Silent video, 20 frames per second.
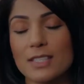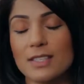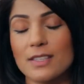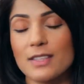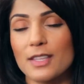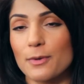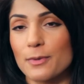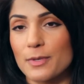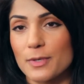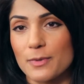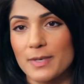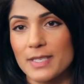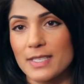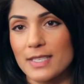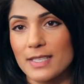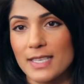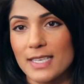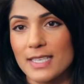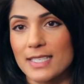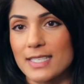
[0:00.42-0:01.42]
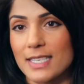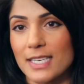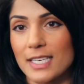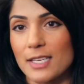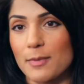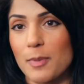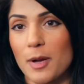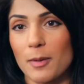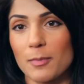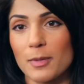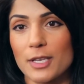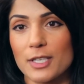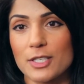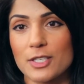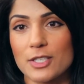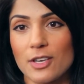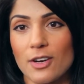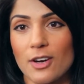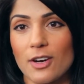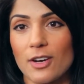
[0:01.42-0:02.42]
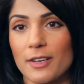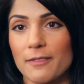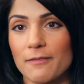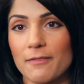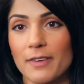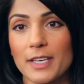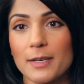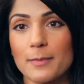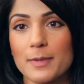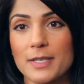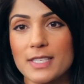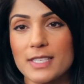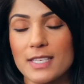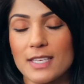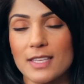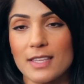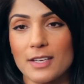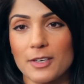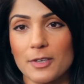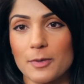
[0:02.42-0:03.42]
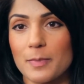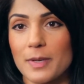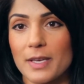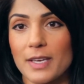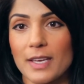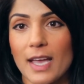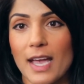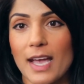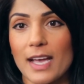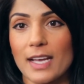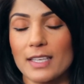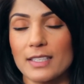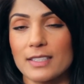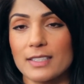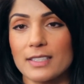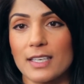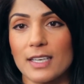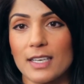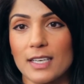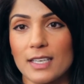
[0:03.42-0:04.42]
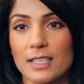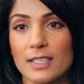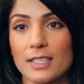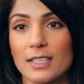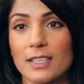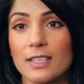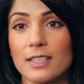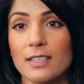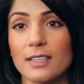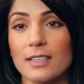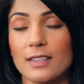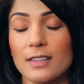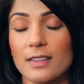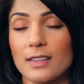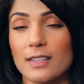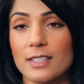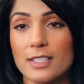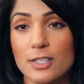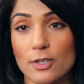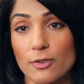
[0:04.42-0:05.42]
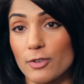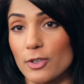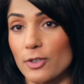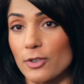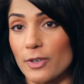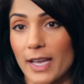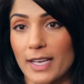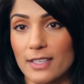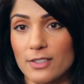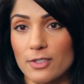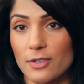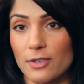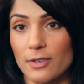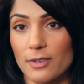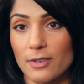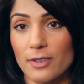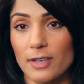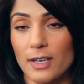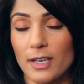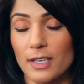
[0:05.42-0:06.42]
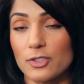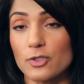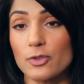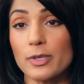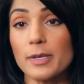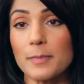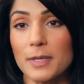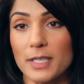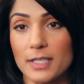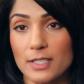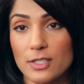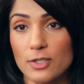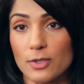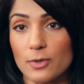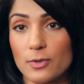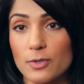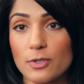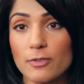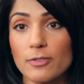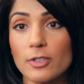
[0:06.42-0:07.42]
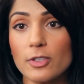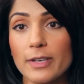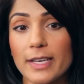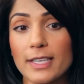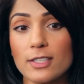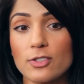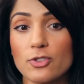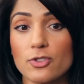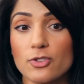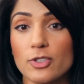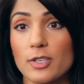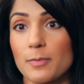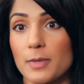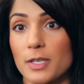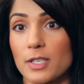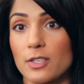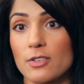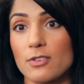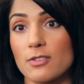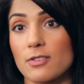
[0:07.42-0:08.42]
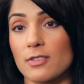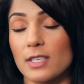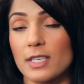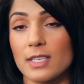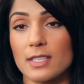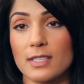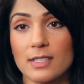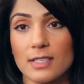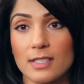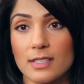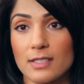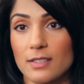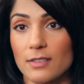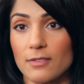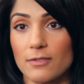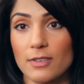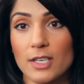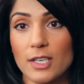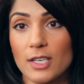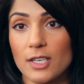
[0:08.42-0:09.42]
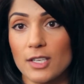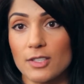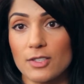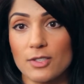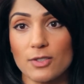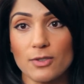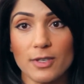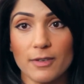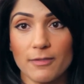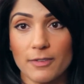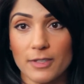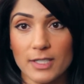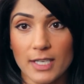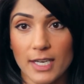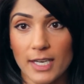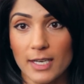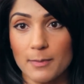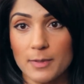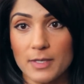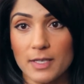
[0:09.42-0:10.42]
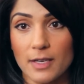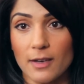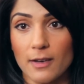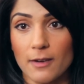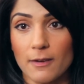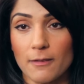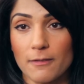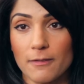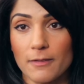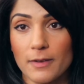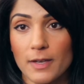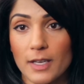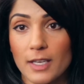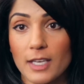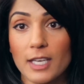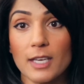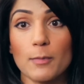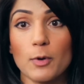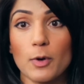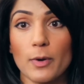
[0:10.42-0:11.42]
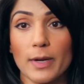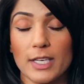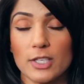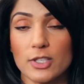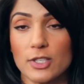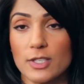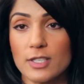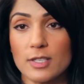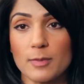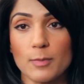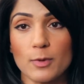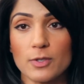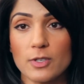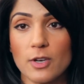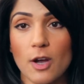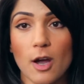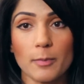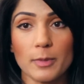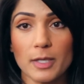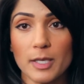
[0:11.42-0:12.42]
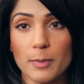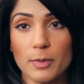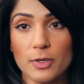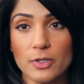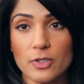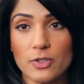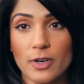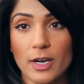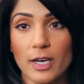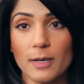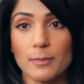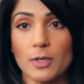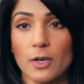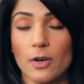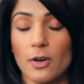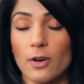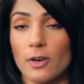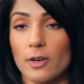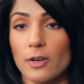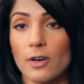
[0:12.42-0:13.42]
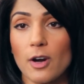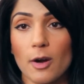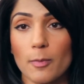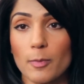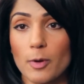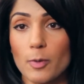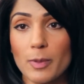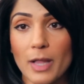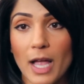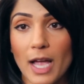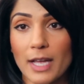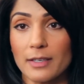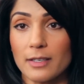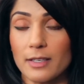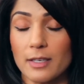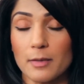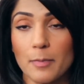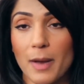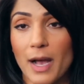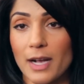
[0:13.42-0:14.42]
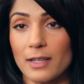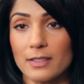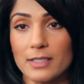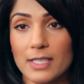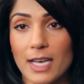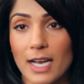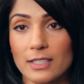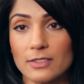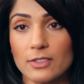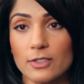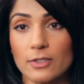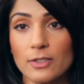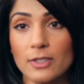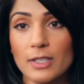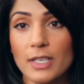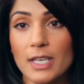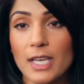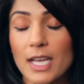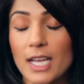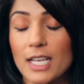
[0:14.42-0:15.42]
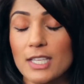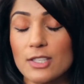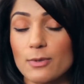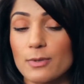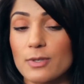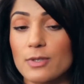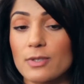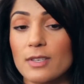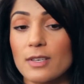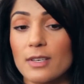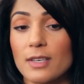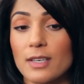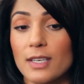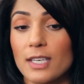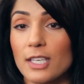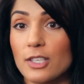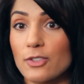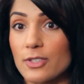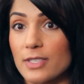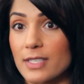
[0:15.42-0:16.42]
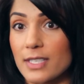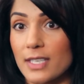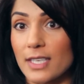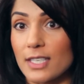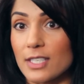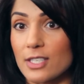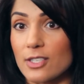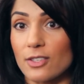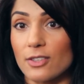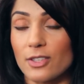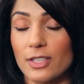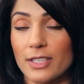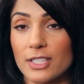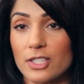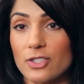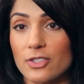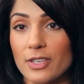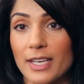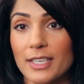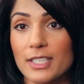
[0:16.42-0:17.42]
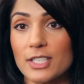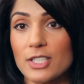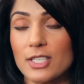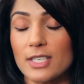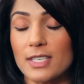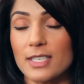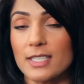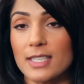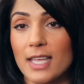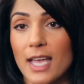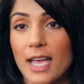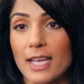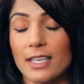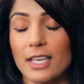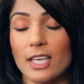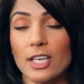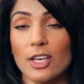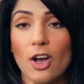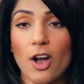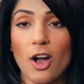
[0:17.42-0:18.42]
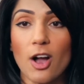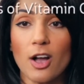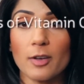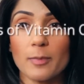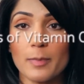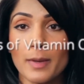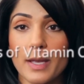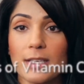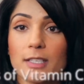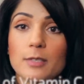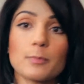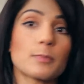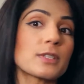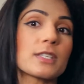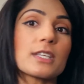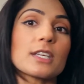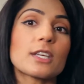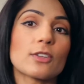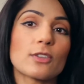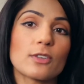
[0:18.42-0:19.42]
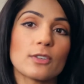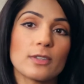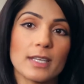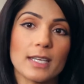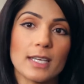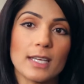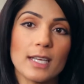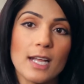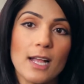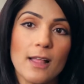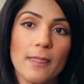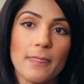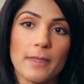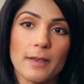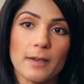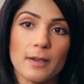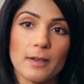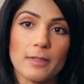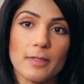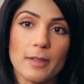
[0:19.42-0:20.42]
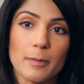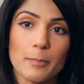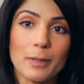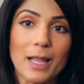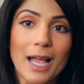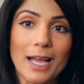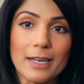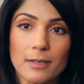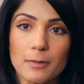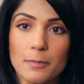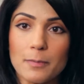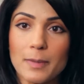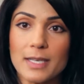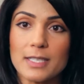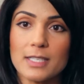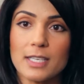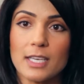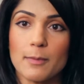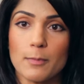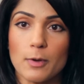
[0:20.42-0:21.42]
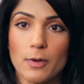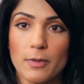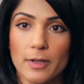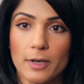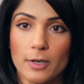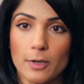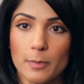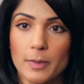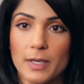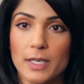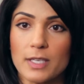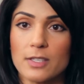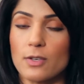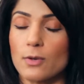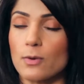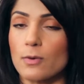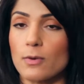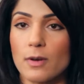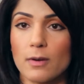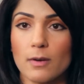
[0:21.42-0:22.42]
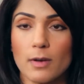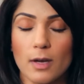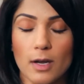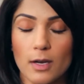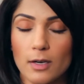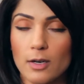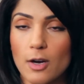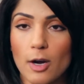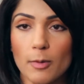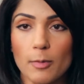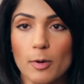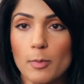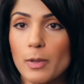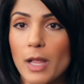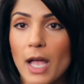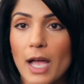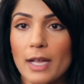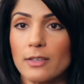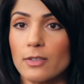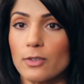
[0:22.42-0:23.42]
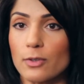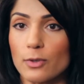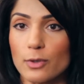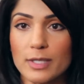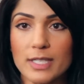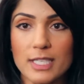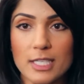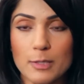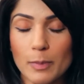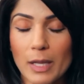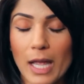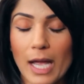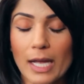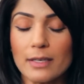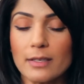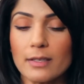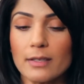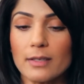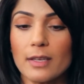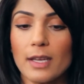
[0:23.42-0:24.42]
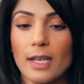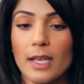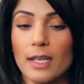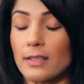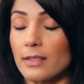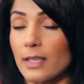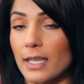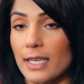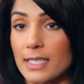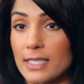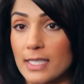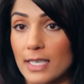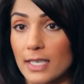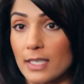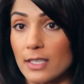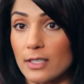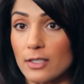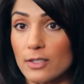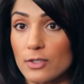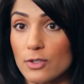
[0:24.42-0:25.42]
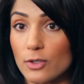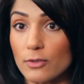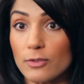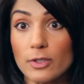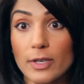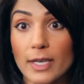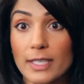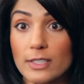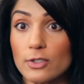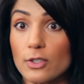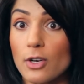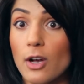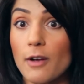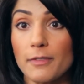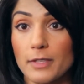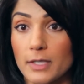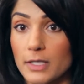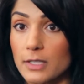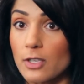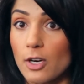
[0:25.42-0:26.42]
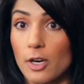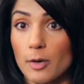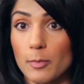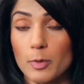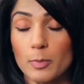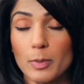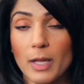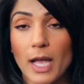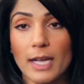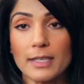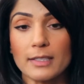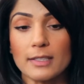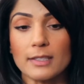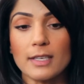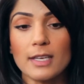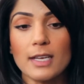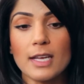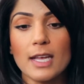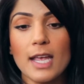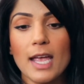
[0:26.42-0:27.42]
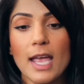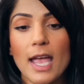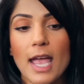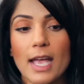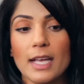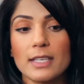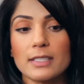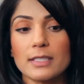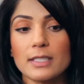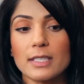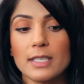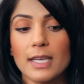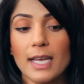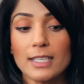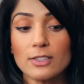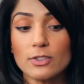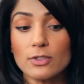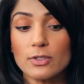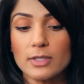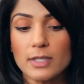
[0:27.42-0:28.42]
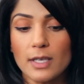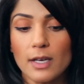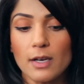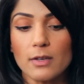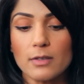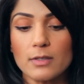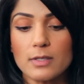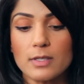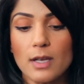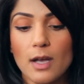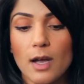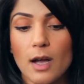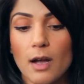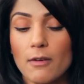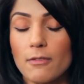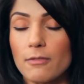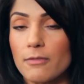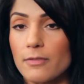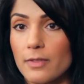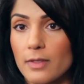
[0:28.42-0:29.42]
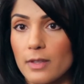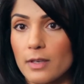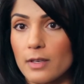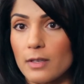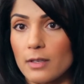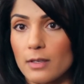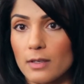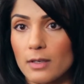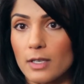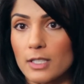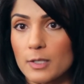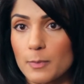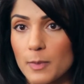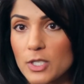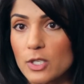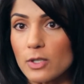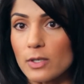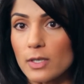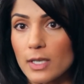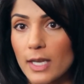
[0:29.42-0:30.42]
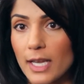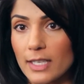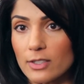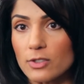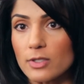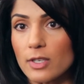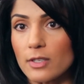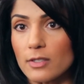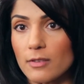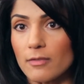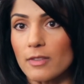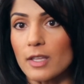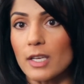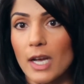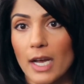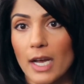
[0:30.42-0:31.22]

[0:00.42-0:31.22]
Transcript: There was recently a study published on vitamin C therapy and cervical cancer treatment. So cervical cancer treatment usually consists of two different types of chemo agents. The most commonly prescribed are carboplatin and paclitaxel. And so what's interesting is to look at strategies that can augment particularly the platinum-based chemotherapy, so carboplatin or cisplatin, and like I said, in cervical cancer often it's carboplatin. And cancer cells especially cancer cells of the